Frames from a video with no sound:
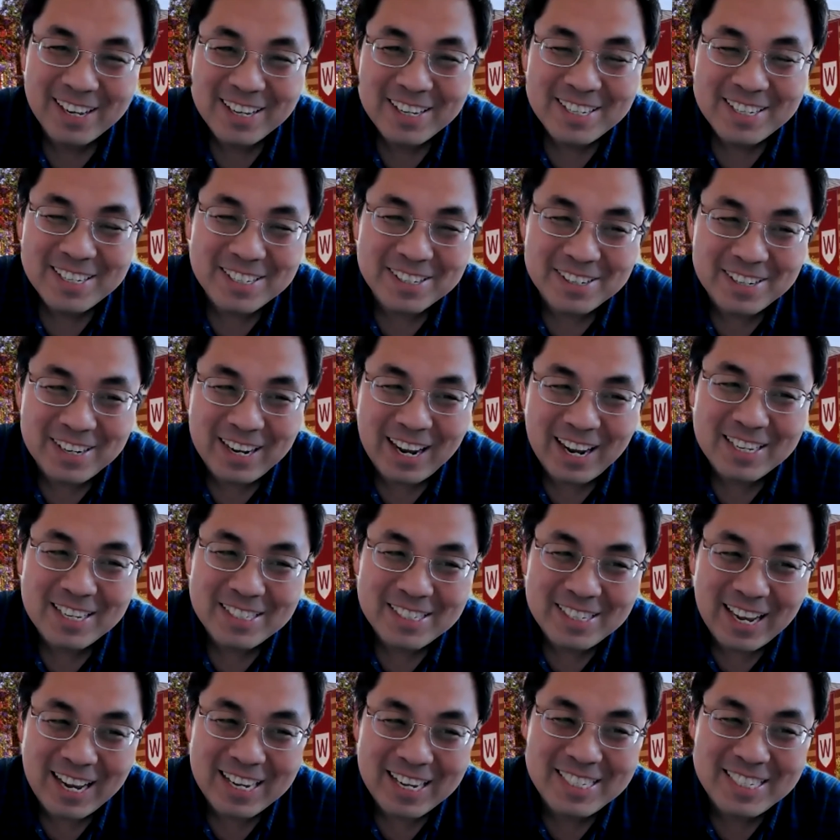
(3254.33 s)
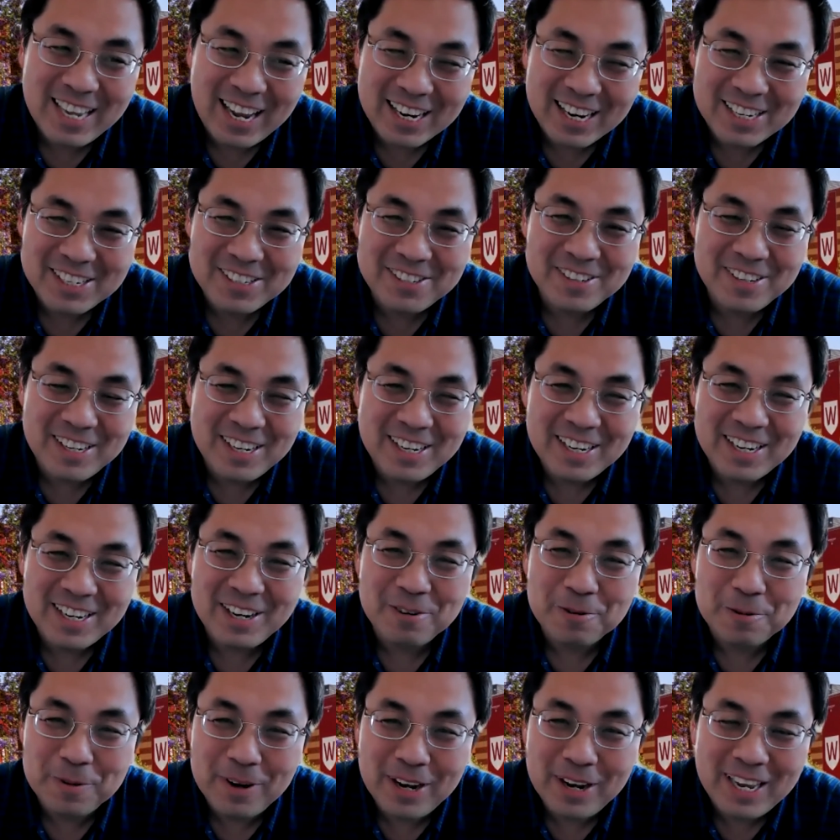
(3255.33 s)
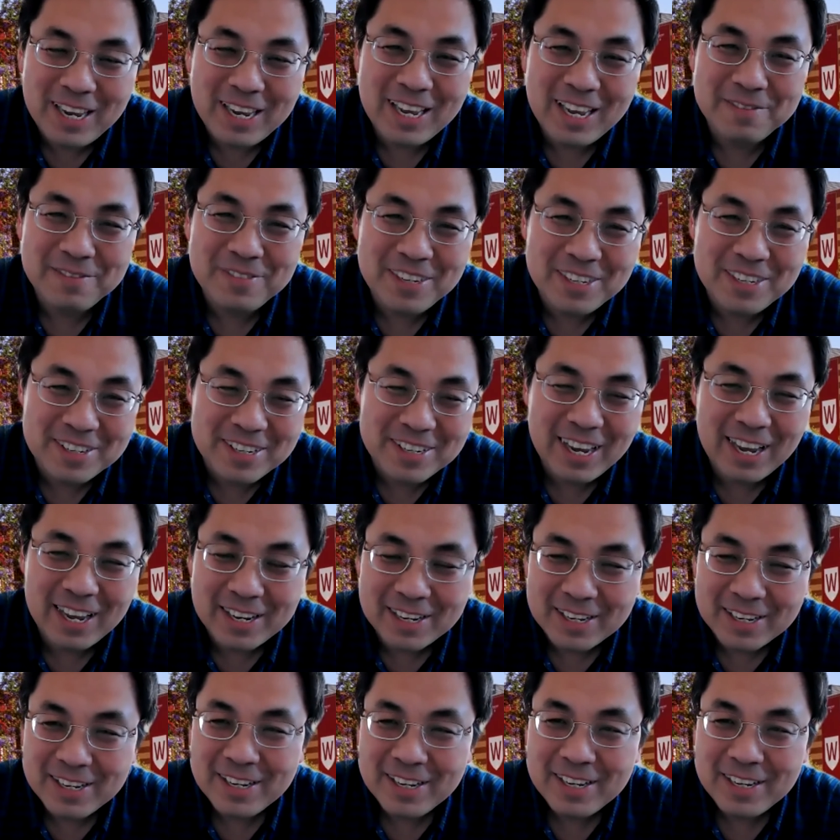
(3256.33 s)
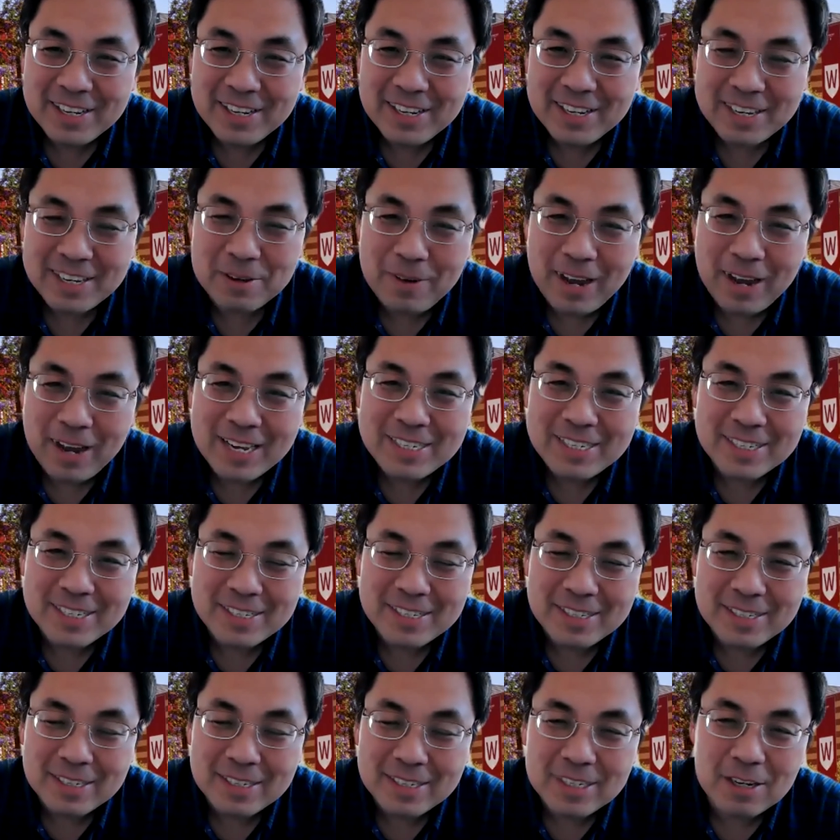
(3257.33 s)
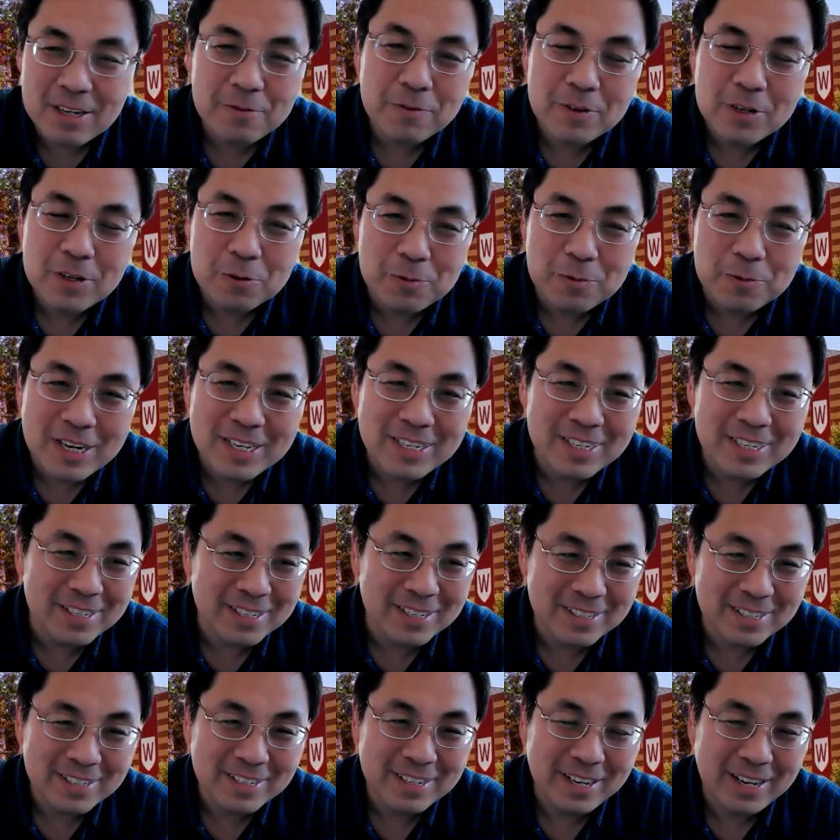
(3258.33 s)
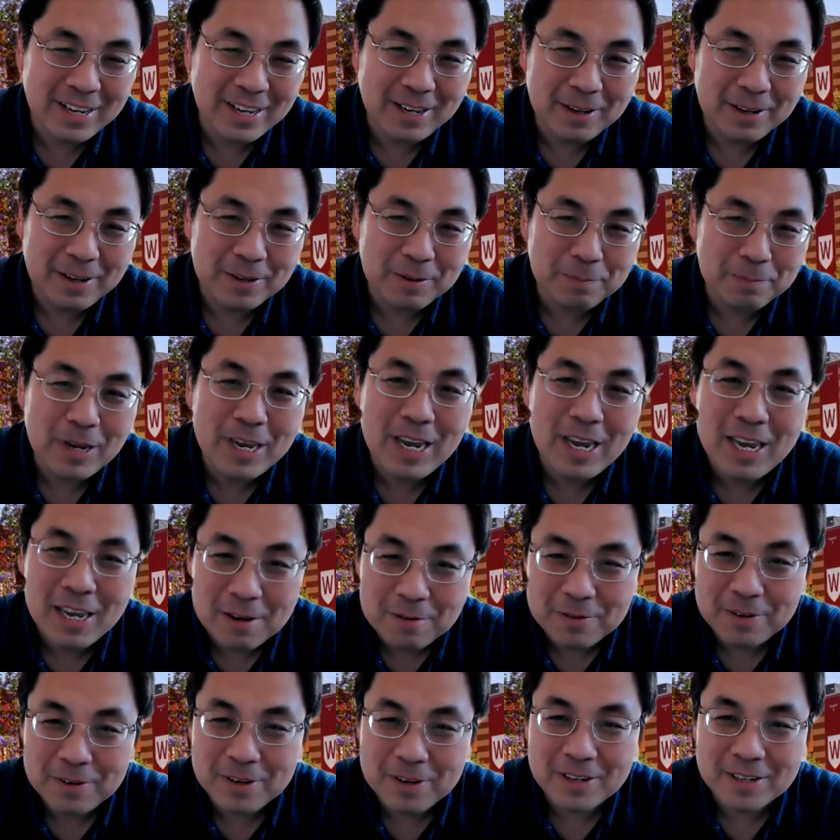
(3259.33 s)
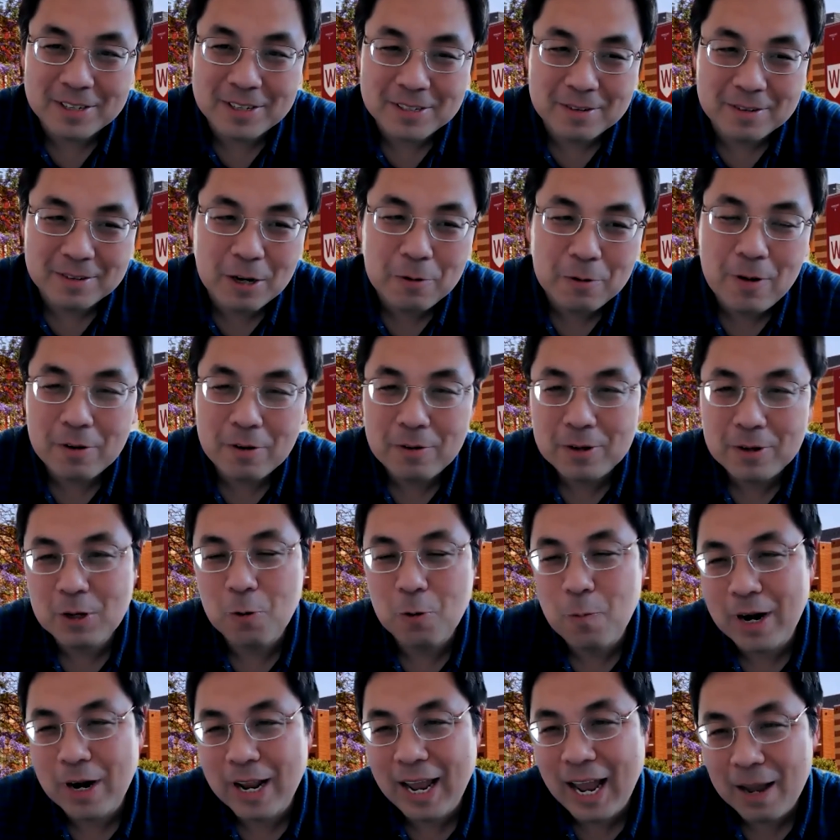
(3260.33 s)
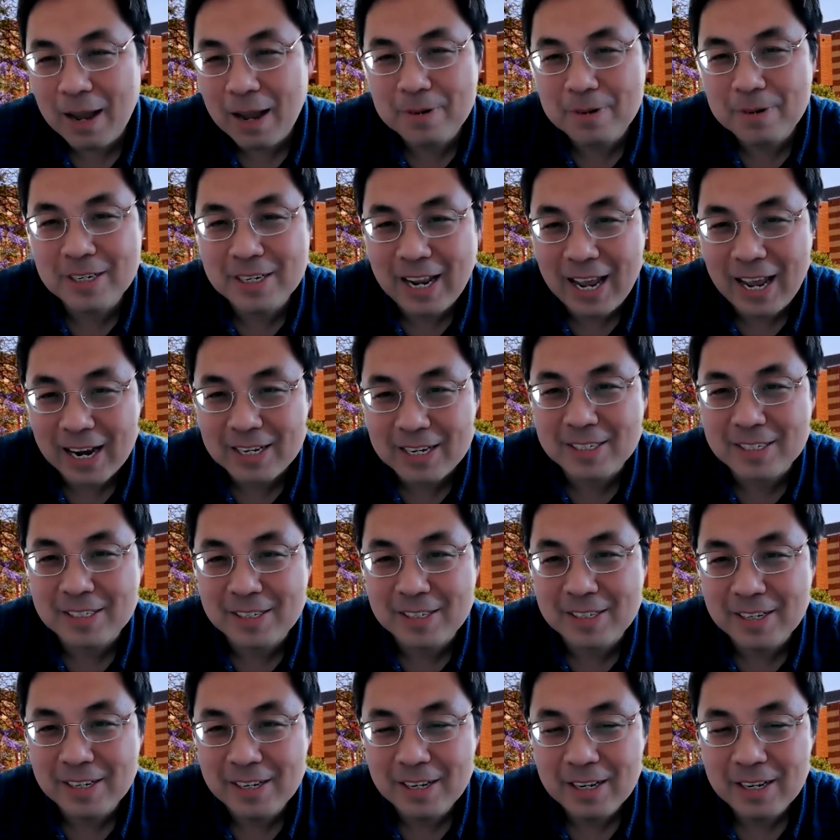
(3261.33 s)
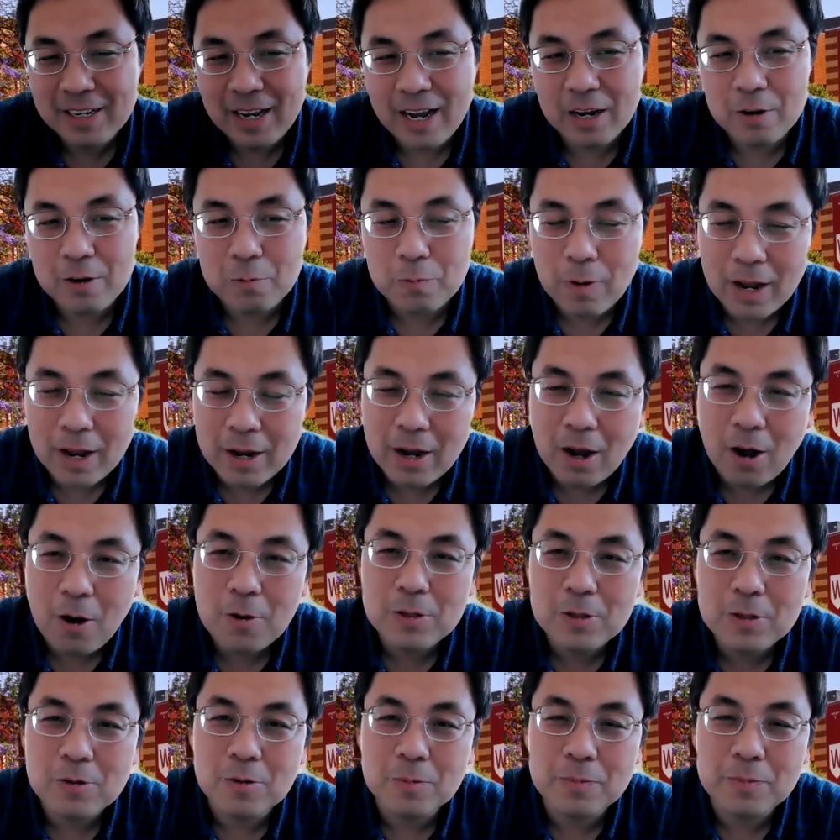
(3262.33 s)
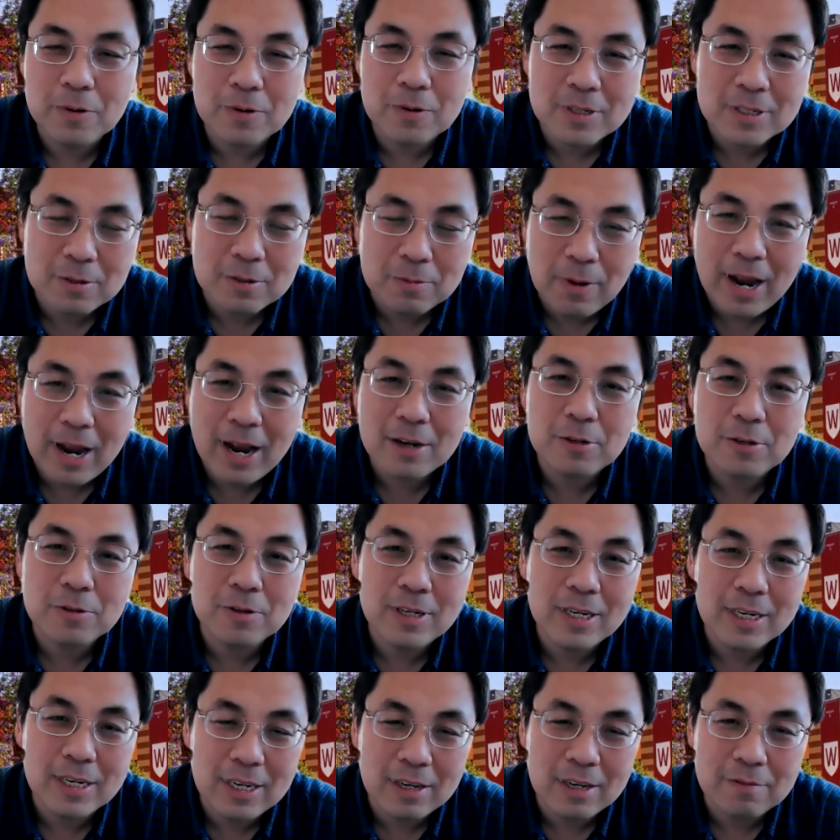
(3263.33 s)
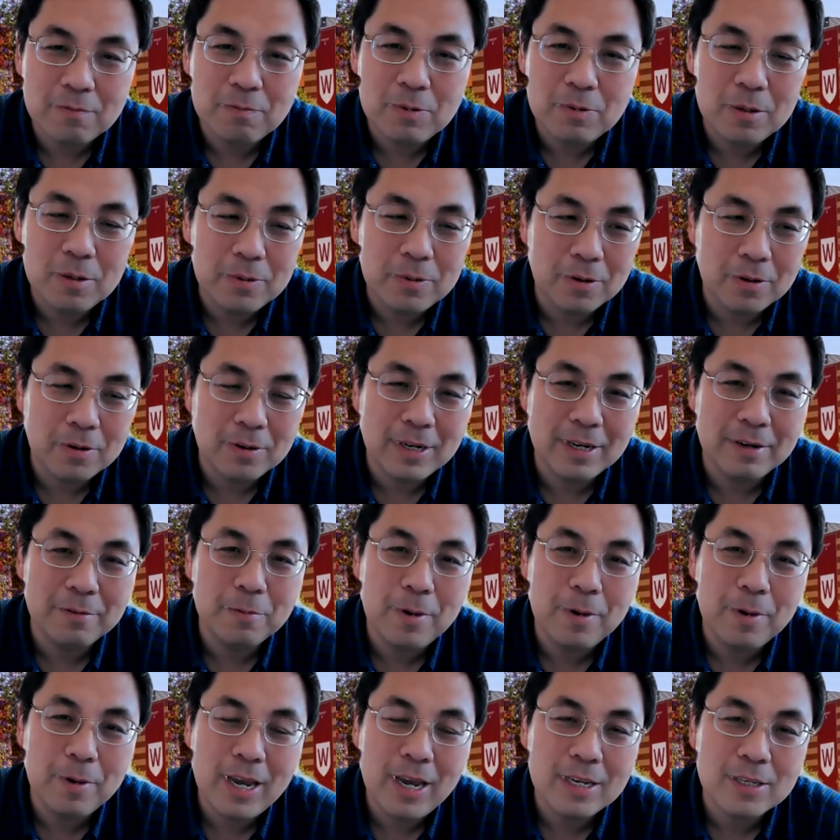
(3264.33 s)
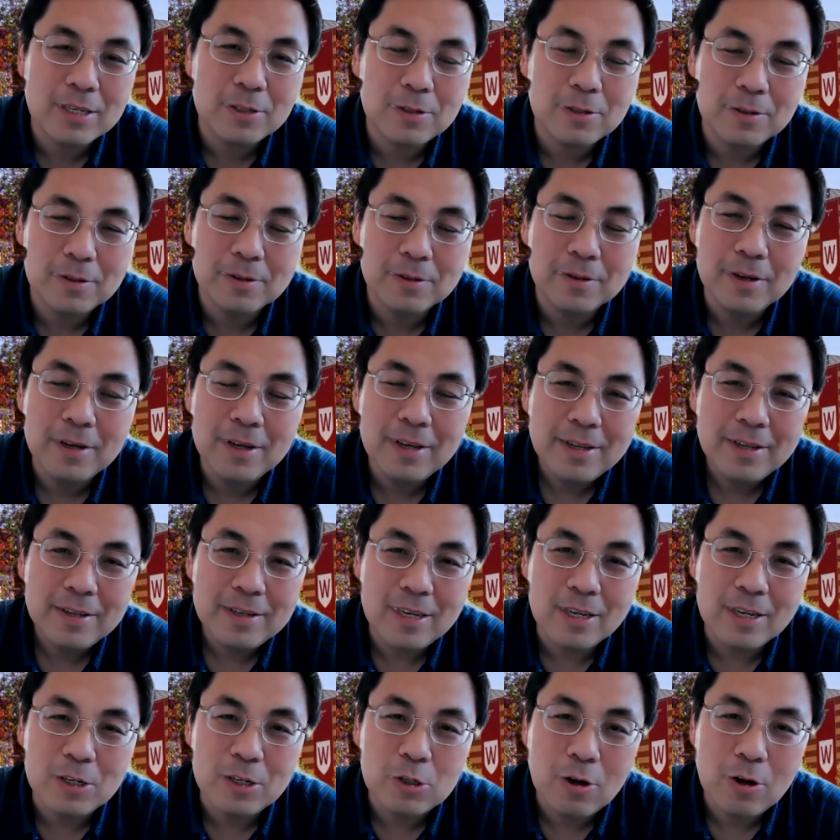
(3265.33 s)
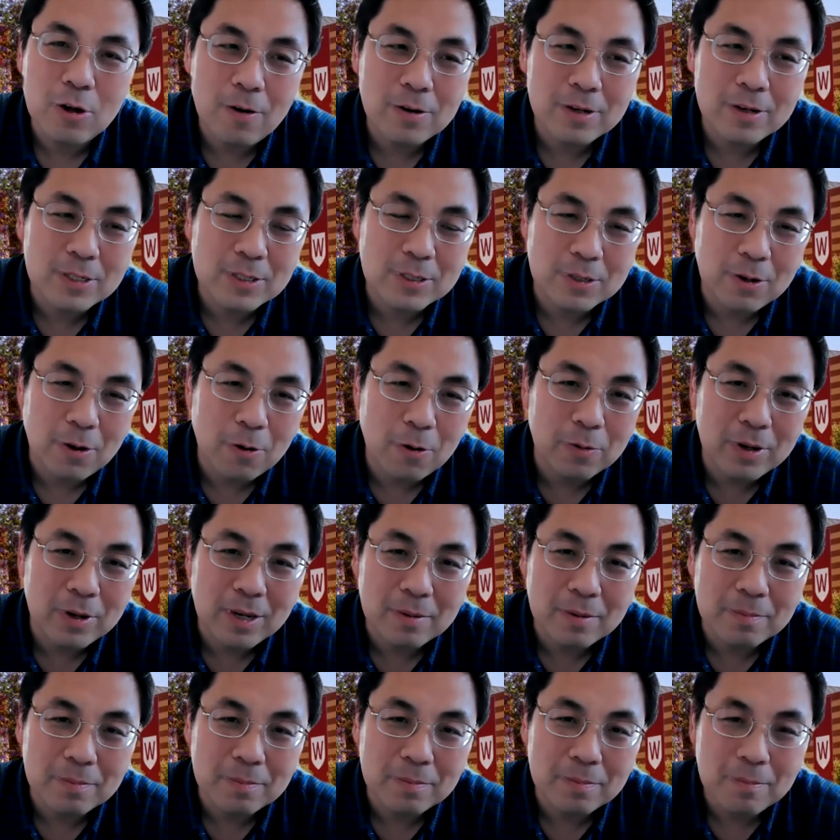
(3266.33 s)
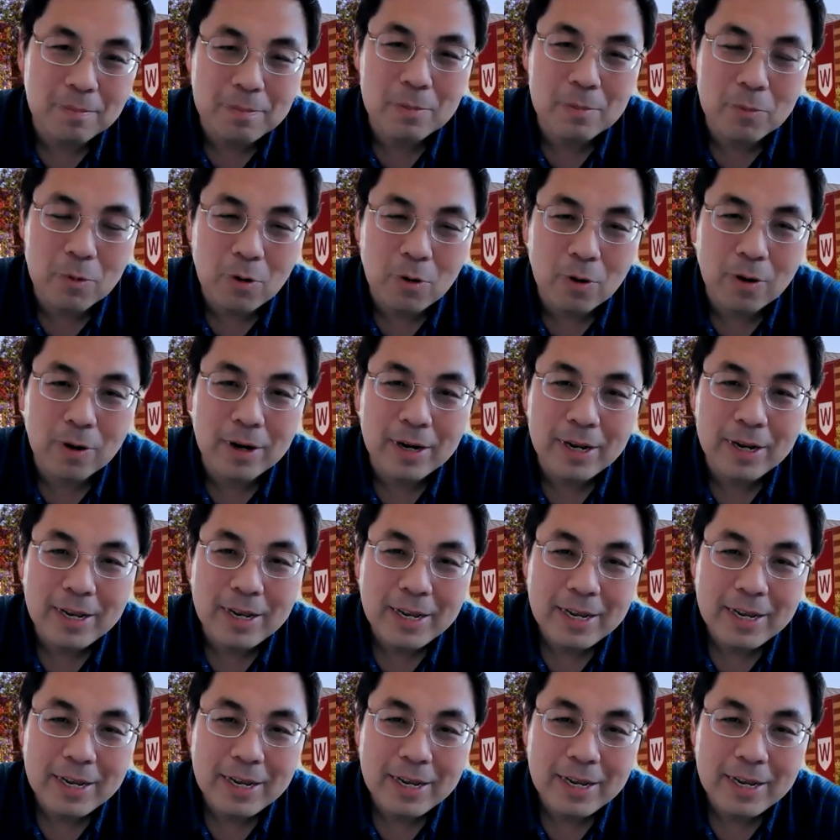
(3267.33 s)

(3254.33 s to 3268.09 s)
So that's actually a way, you can imagine the different reading behavior. So they want to know what happened next. And what audiobooks actually give people a way to enjoy the story, maybe more,